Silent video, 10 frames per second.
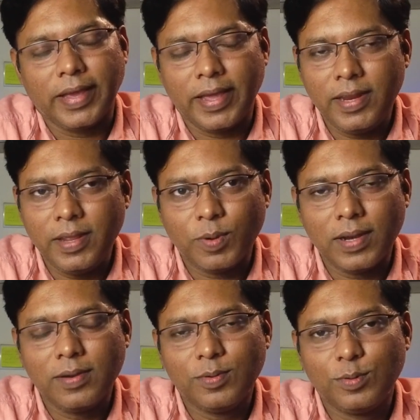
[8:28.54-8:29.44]

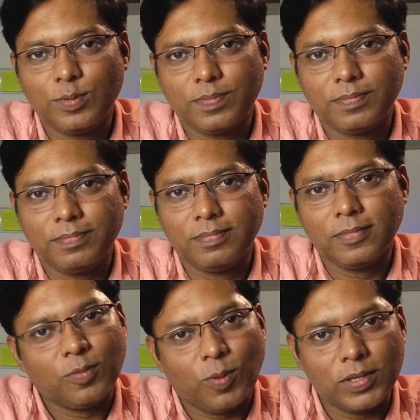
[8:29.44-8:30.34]
Anyone who
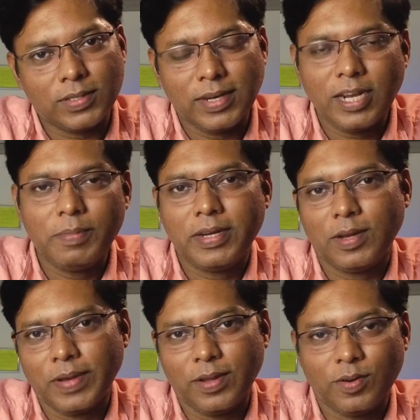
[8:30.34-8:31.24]
was little bit
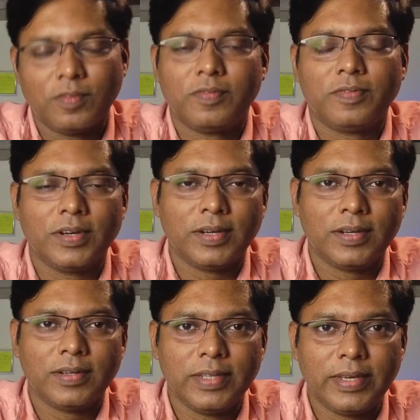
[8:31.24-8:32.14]
aware of
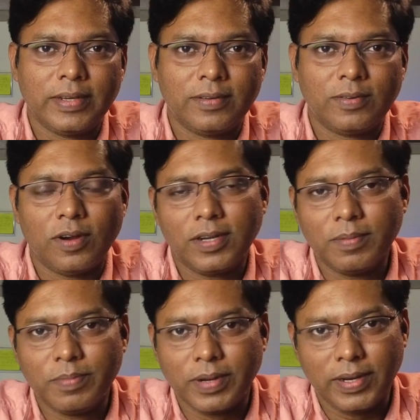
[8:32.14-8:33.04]
the
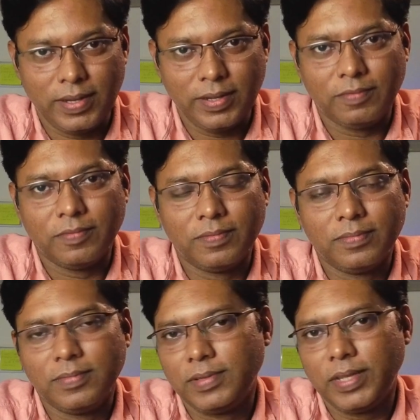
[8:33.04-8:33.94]
contemporary
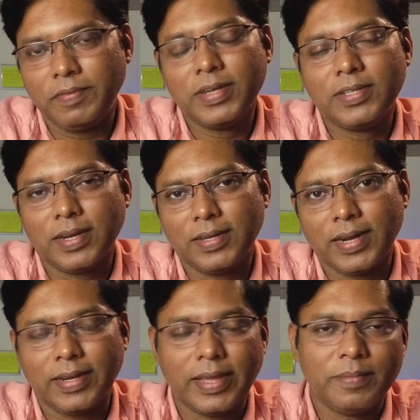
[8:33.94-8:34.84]
events at
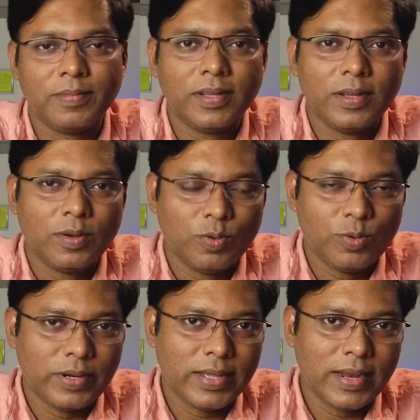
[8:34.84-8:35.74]
that time
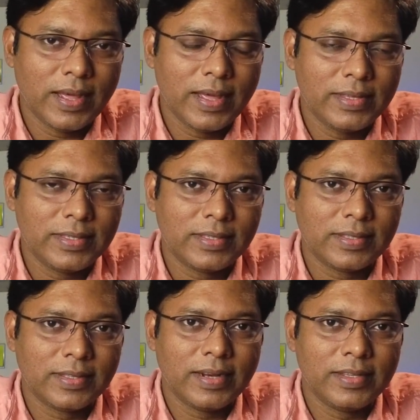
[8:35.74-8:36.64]
would realize
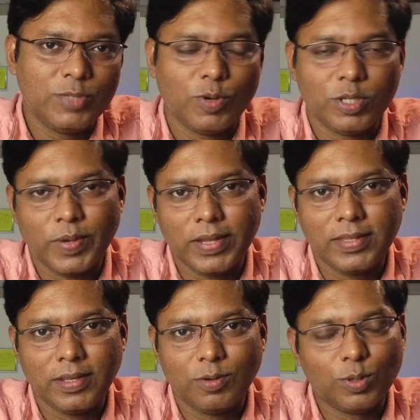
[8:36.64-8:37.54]
that this was when
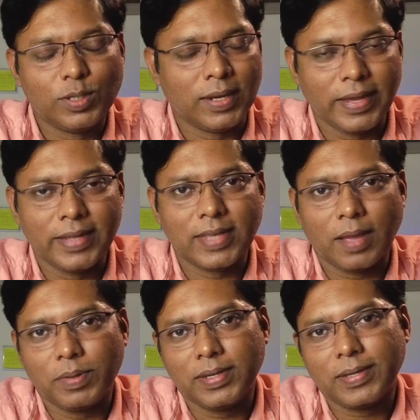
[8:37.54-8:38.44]
the Godhra riots
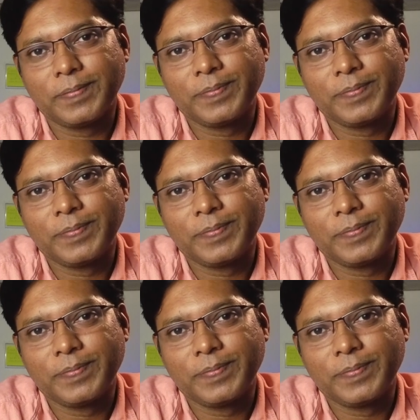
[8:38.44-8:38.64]
happened.